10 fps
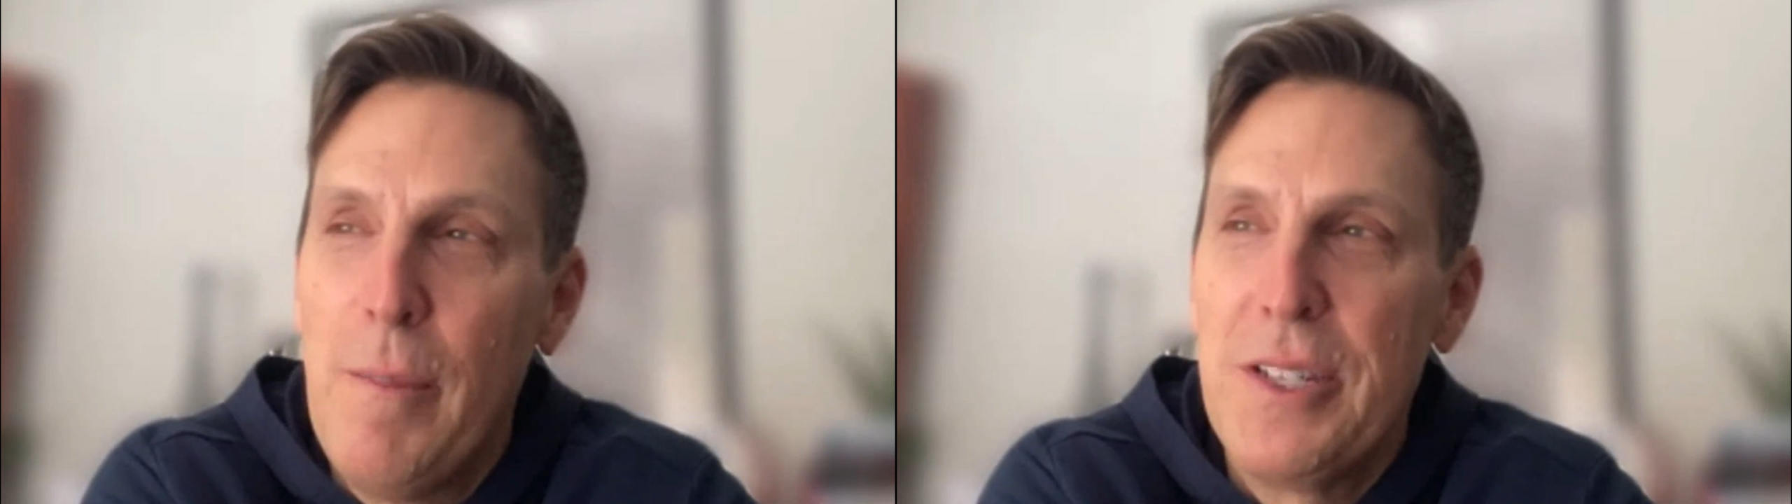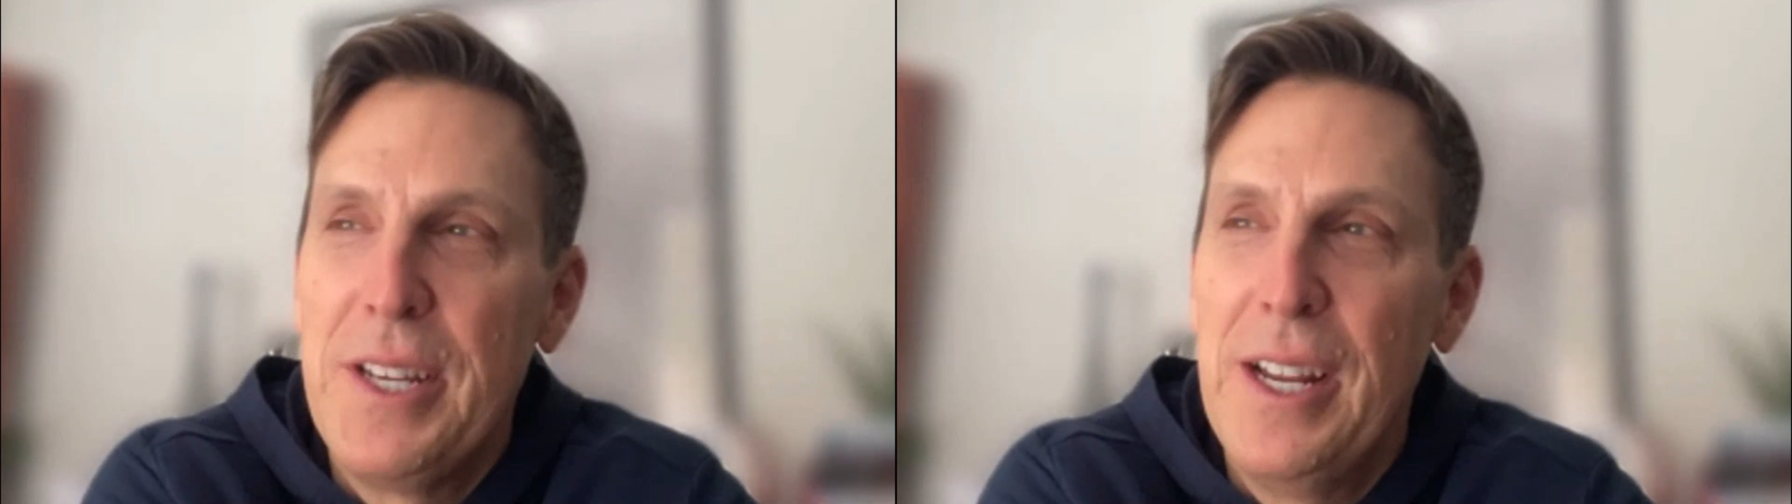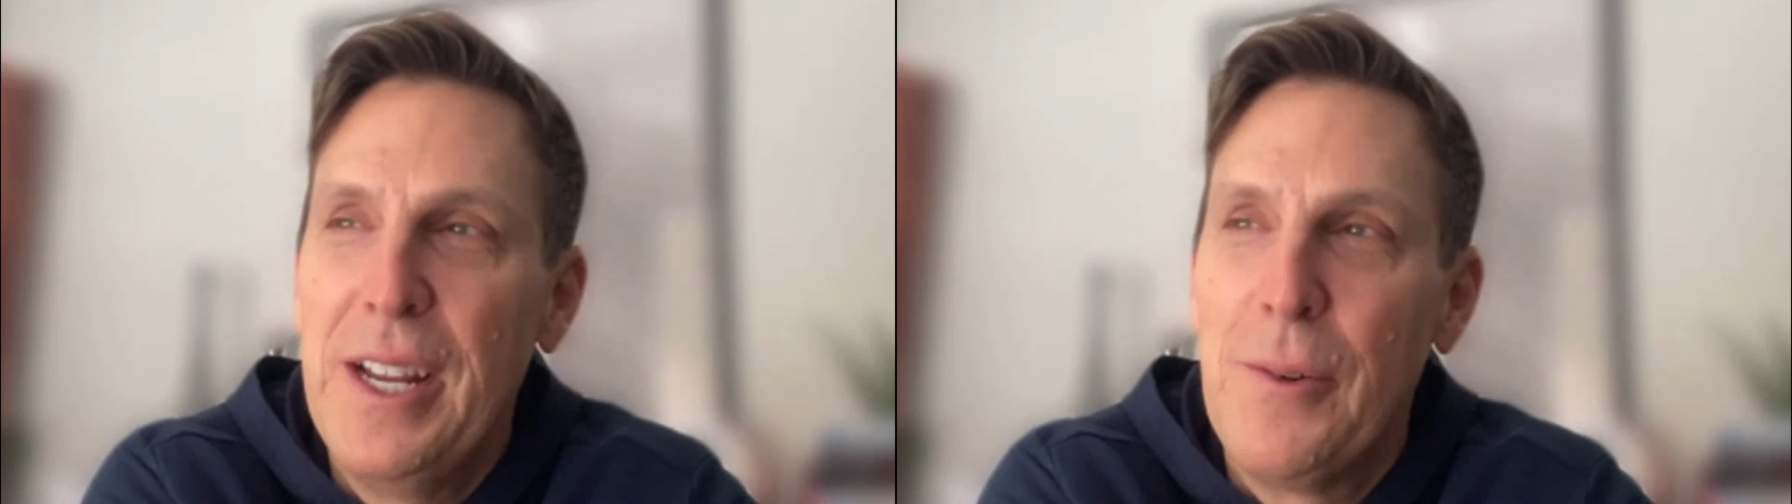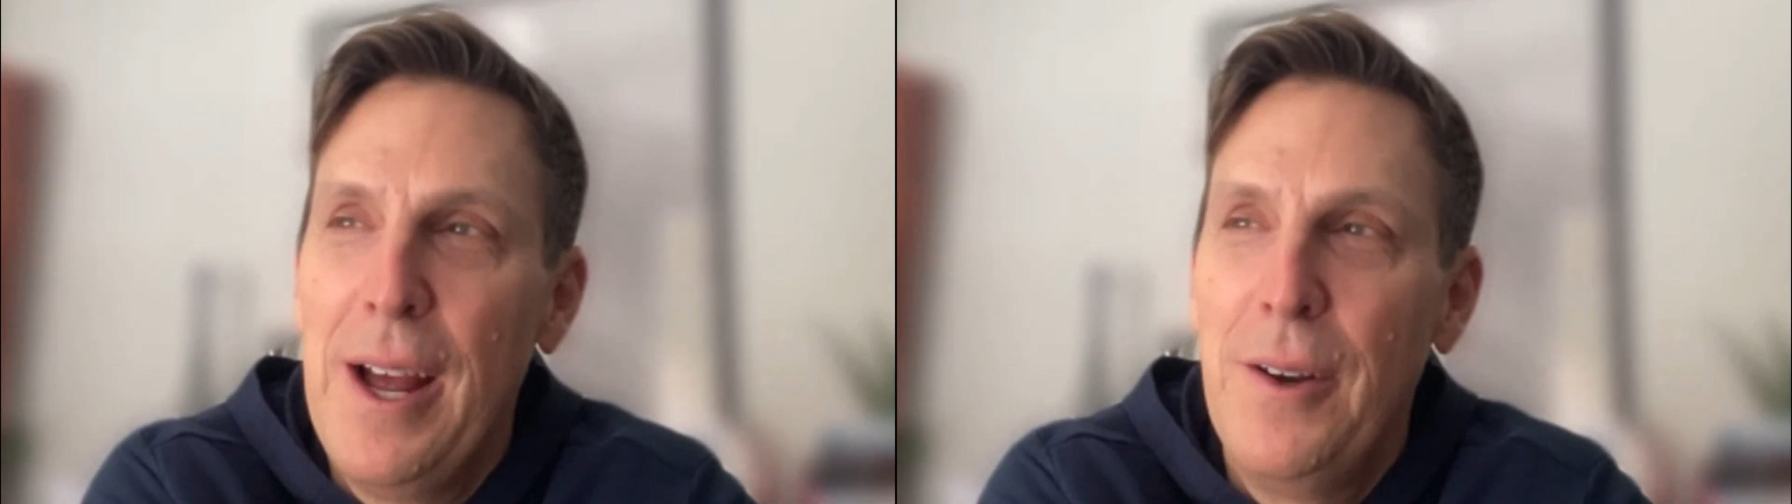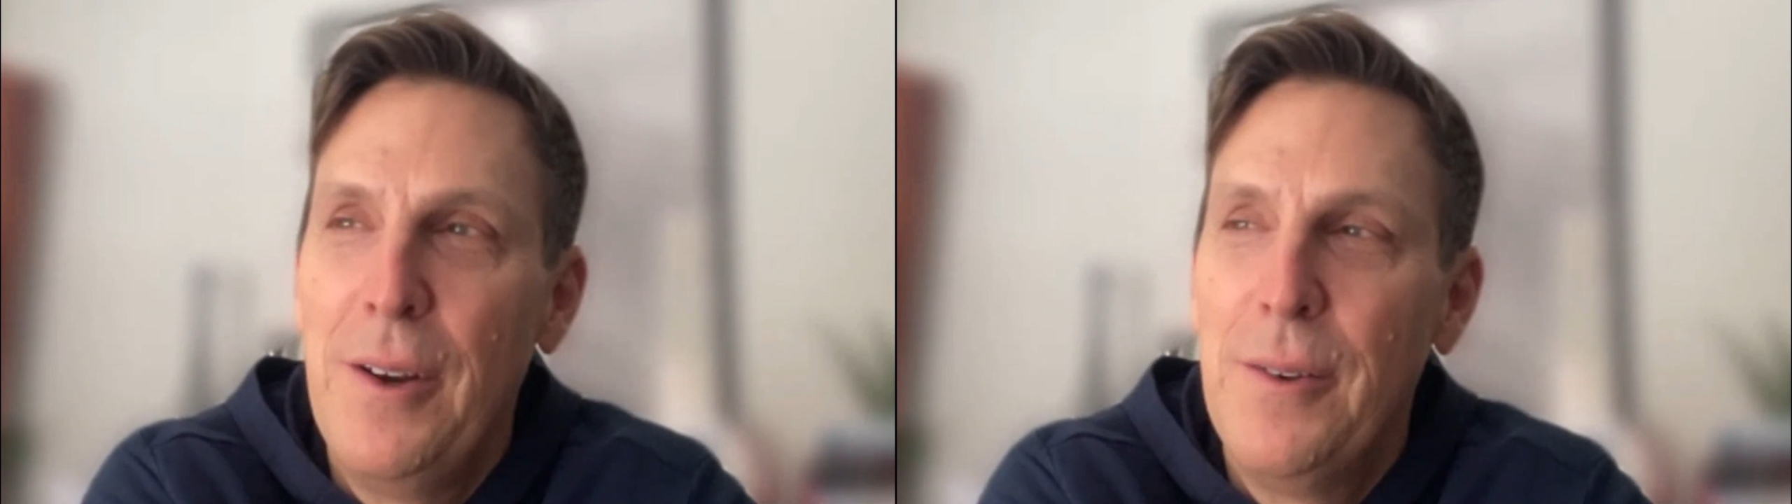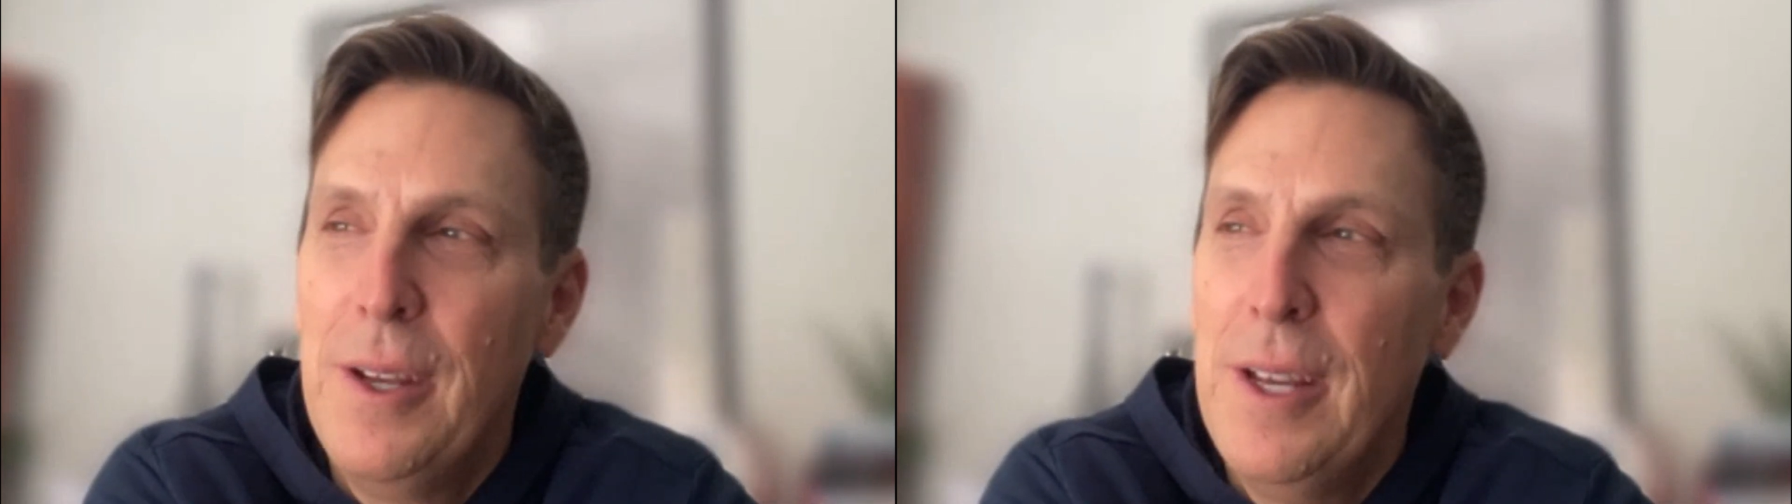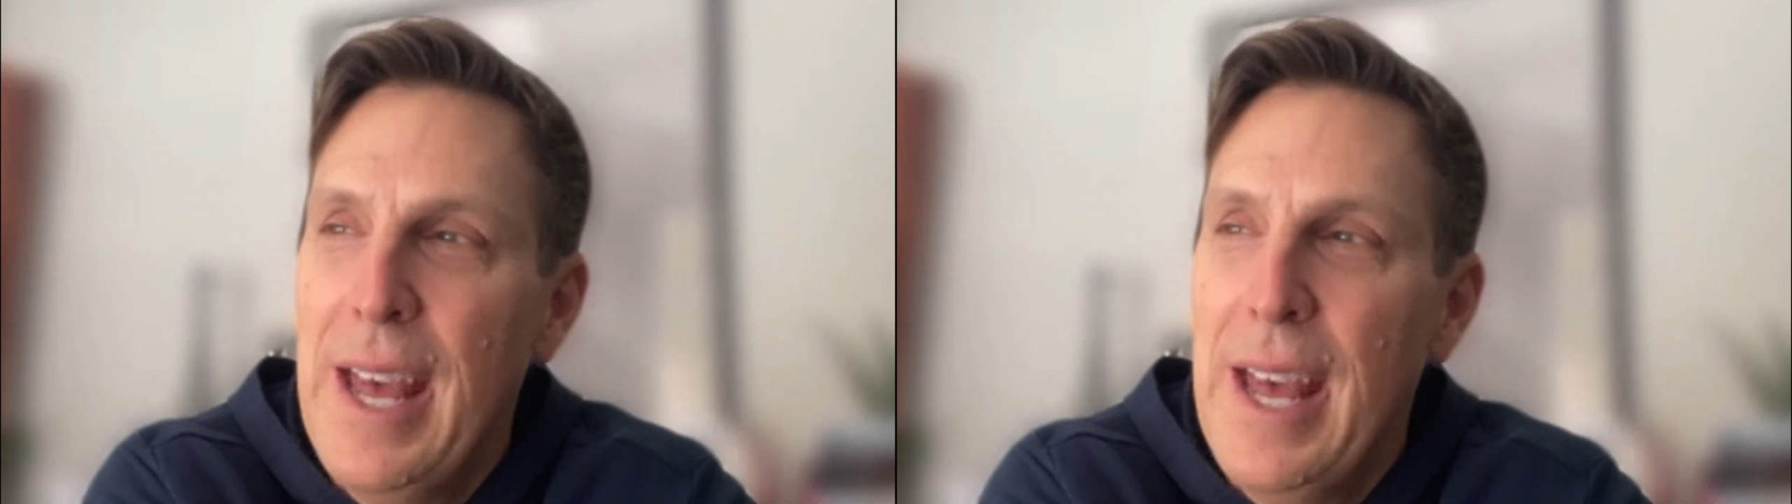remember sitting around